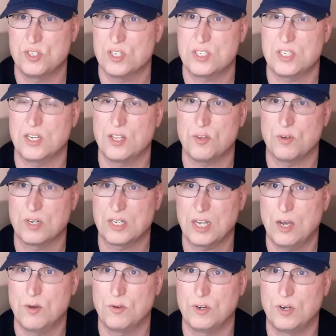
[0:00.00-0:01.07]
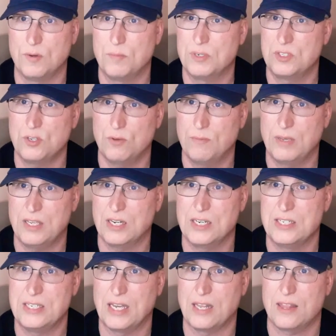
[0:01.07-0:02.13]
just another encounter. But don't make it a
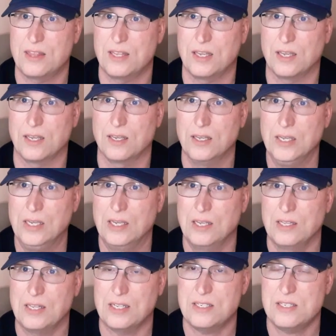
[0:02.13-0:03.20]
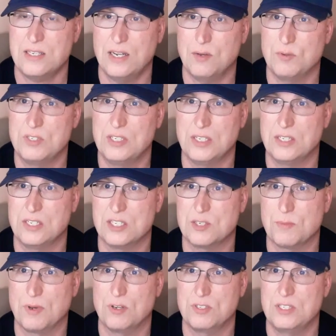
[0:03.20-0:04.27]
death thing. That's not what D&D is
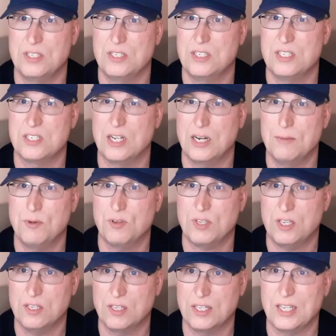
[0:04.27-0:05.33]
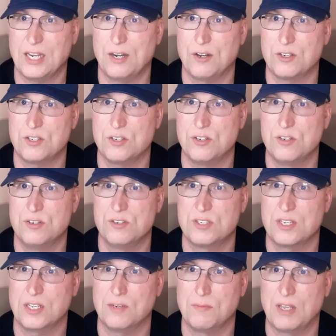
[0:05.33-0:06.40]
about. D&D is not about killing characters
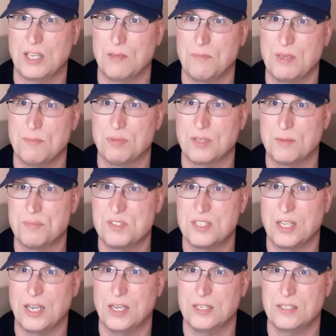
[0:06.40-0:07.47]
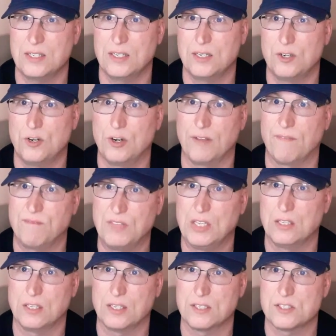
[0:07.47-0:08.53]
and making people upset and hurting
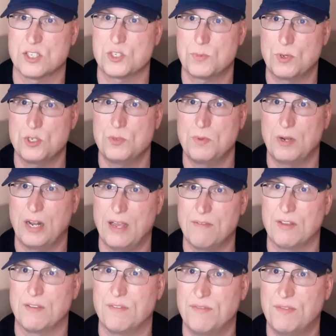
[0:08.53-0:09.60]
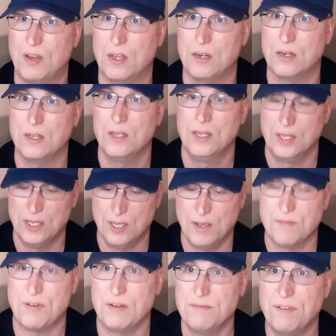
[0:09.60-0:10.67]
feelings. It's supposed to be about having fun.
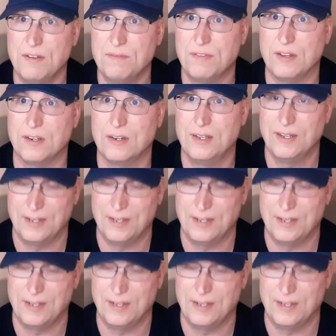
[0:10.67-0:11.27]
Fun.